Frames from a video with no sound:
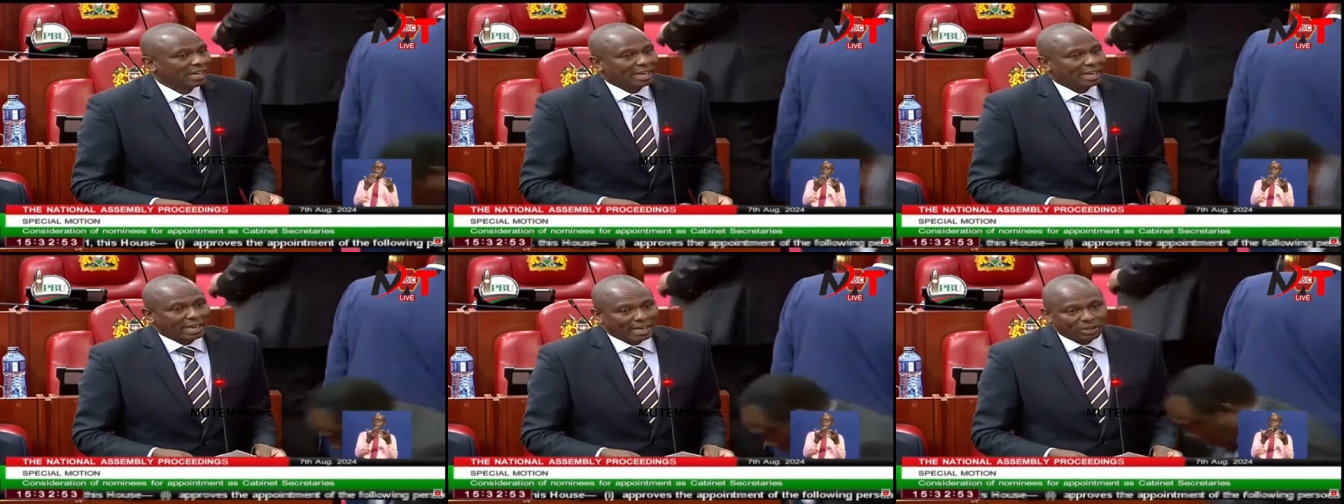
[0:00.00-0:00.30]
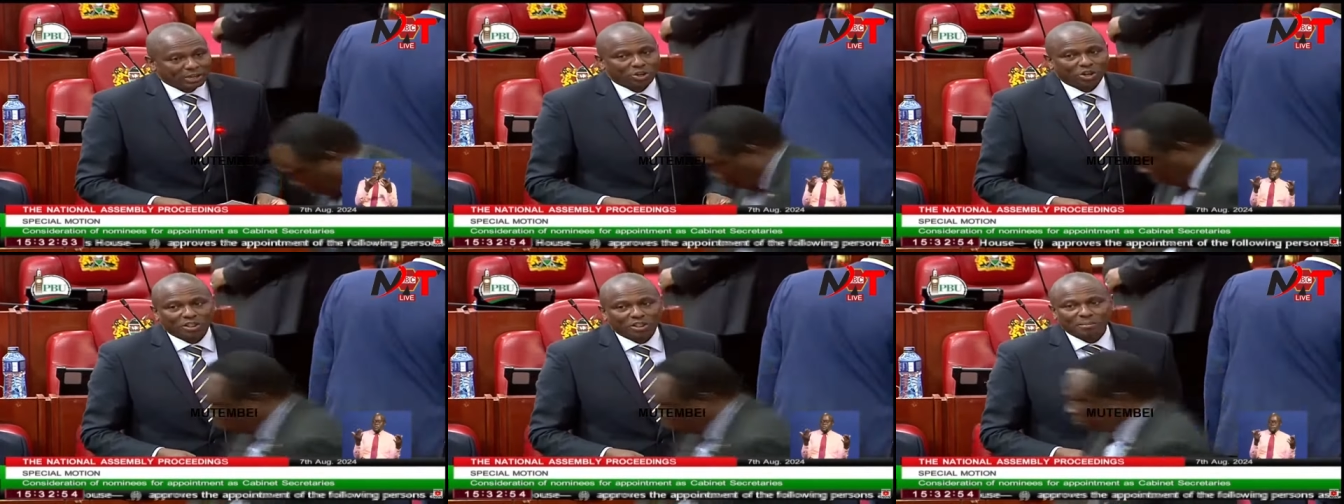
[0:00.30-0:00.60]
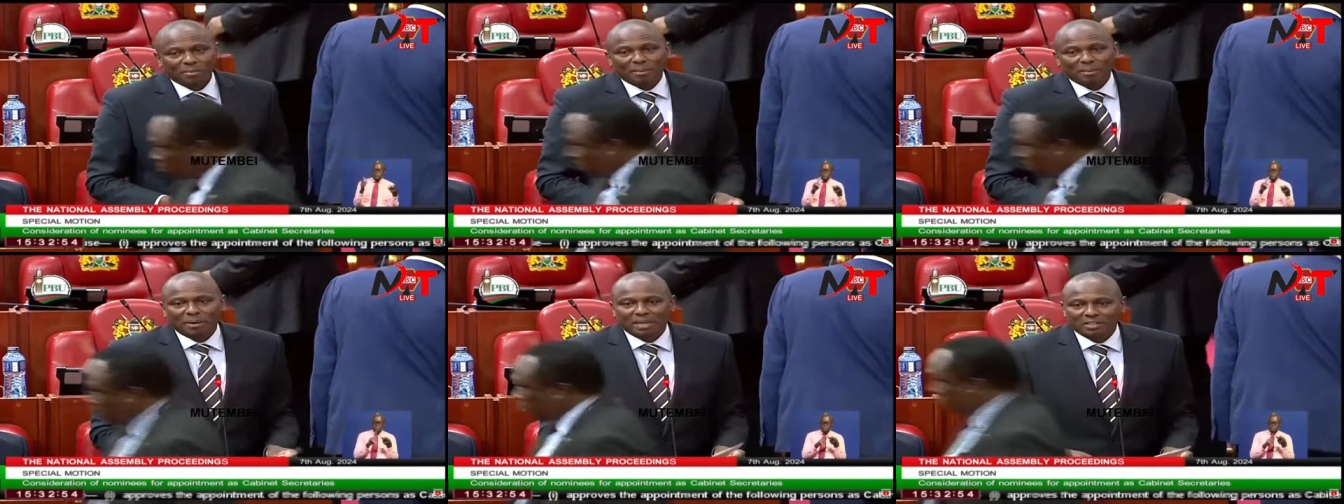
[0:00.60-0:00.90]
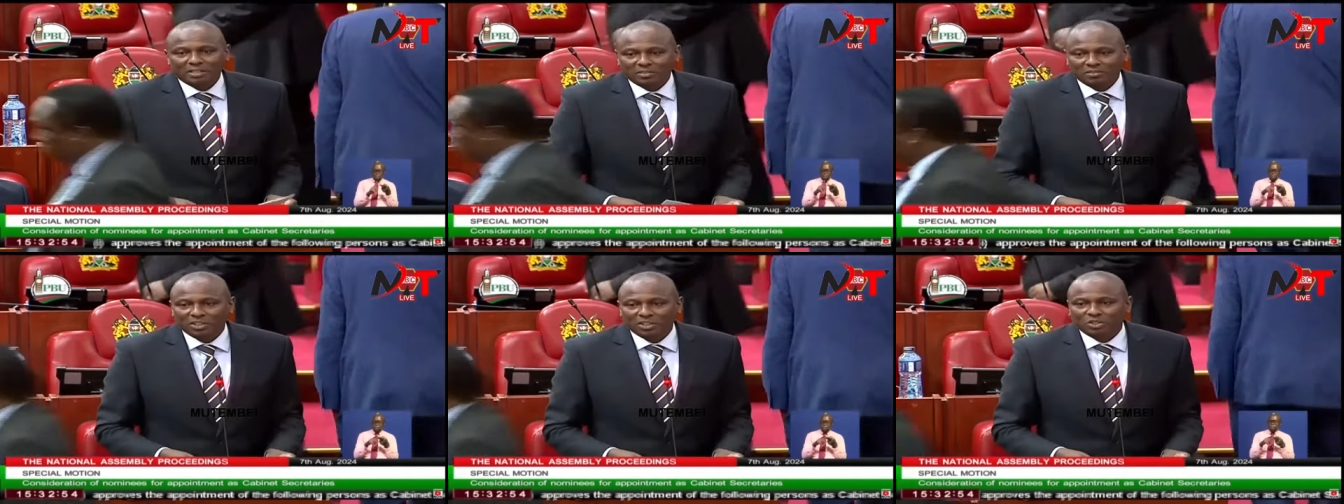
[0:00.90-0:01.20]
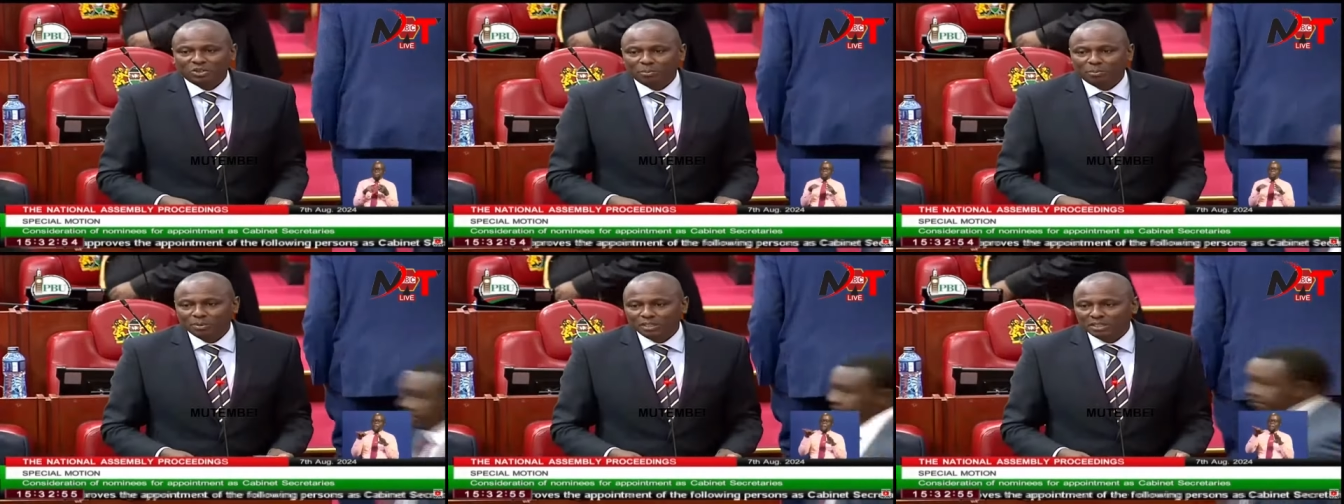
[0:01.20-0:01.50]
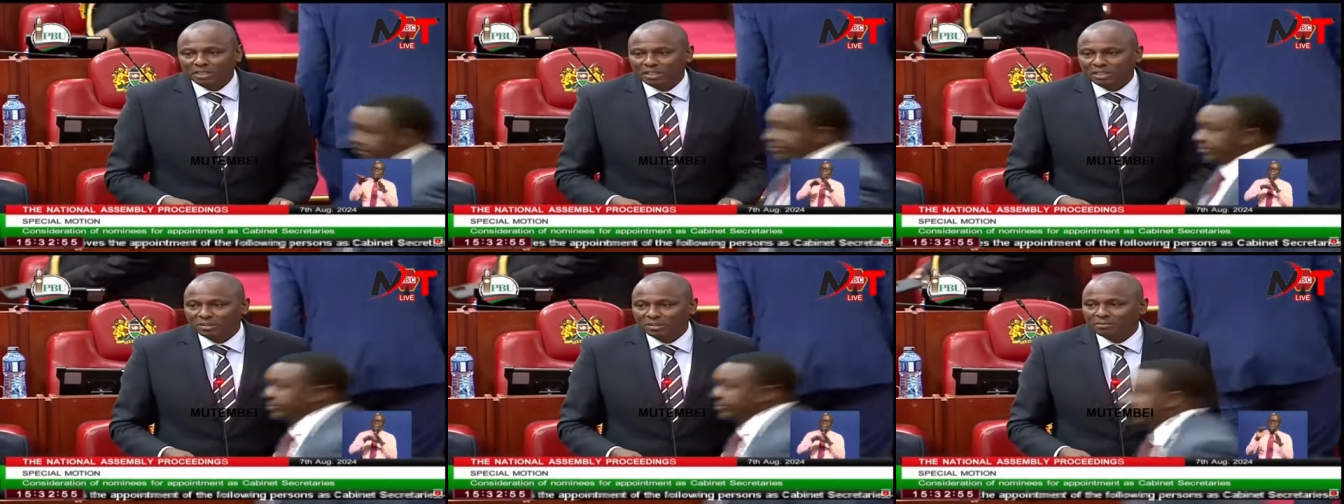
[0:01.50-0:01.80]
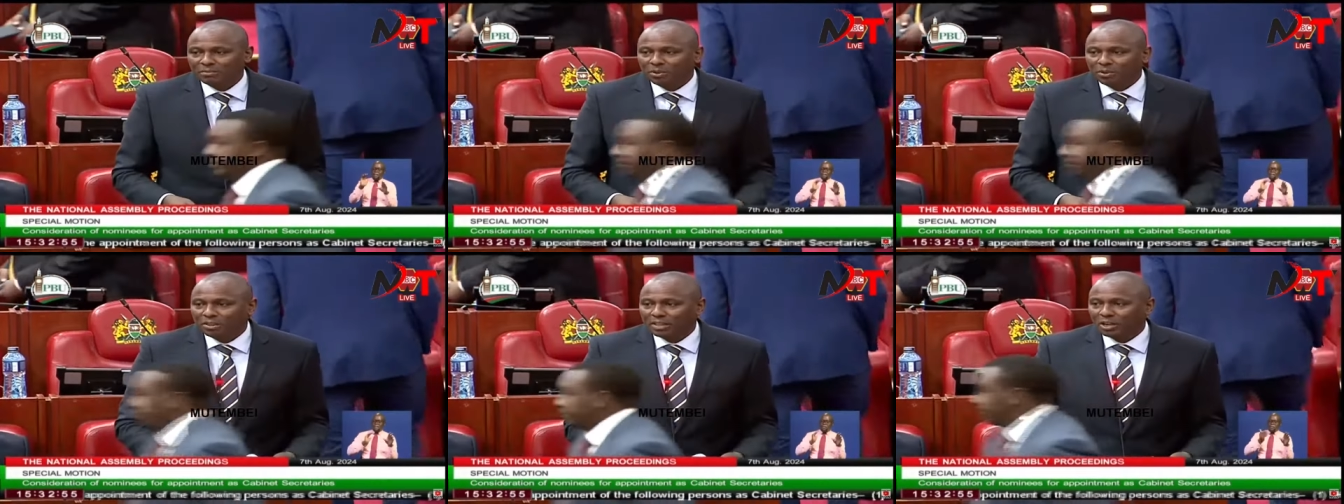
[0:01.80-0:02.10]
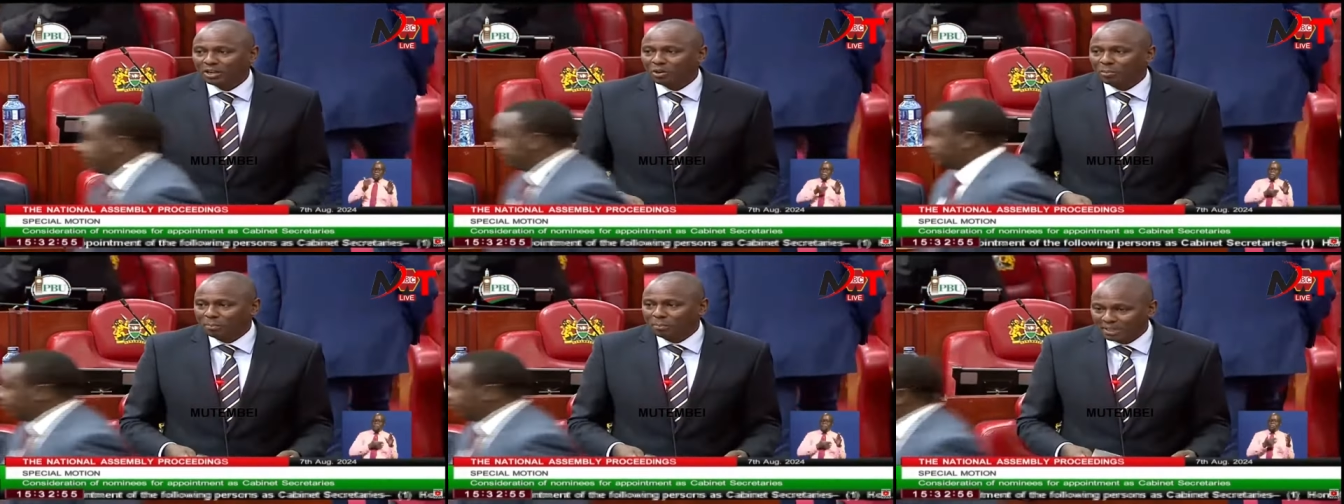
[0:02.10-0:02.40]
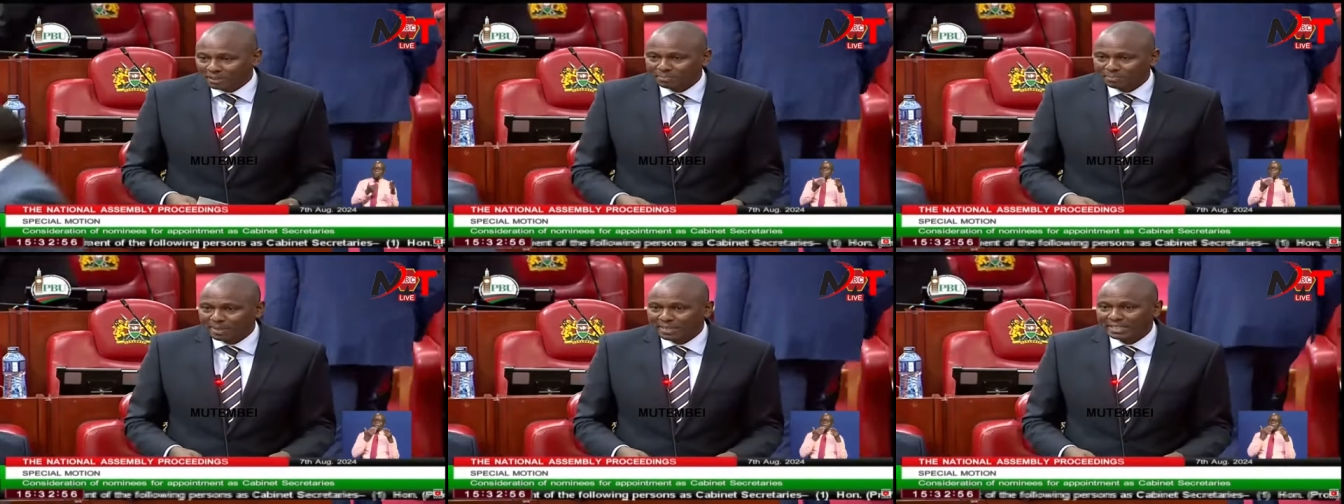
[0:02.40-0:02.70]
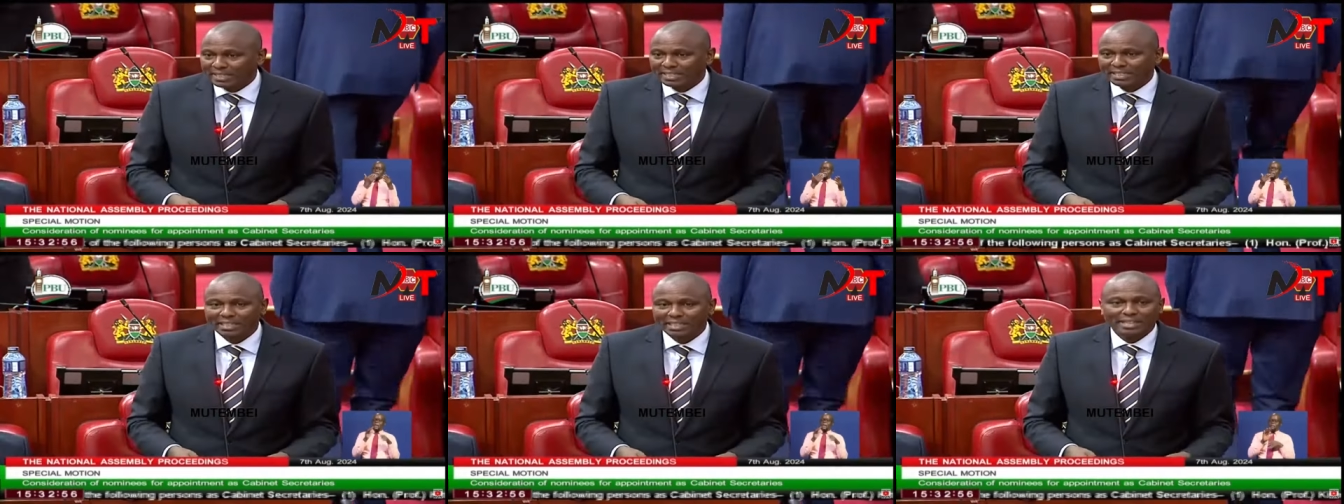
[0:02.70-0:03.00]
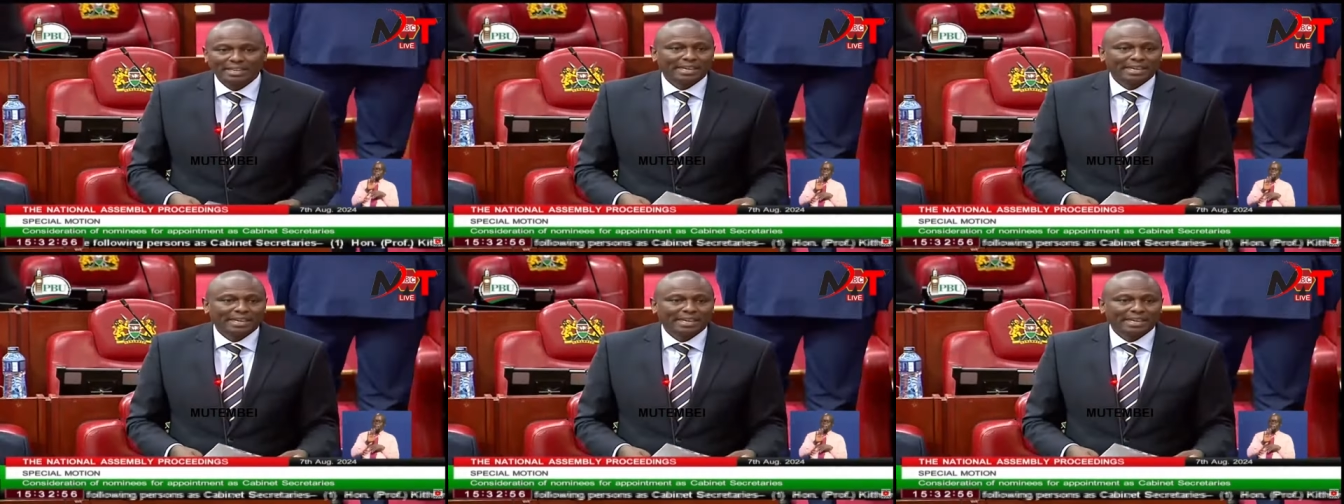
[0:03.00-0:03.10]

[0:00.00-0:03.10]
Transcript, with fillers: and all the members of this committee for the commitment